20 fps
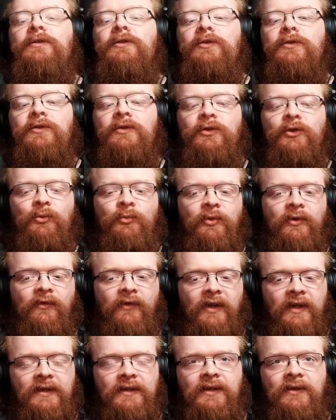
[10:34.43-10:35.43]
To
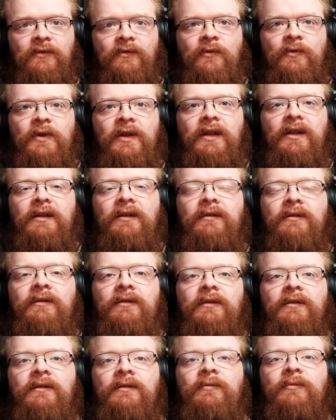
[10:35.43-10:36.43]
prevent him from
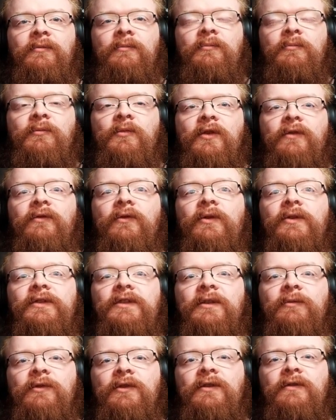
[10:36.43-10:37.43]
getting more
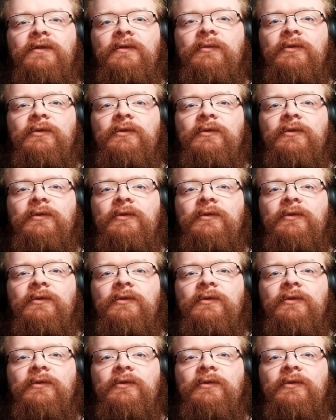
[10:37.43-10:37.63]
forcing moves,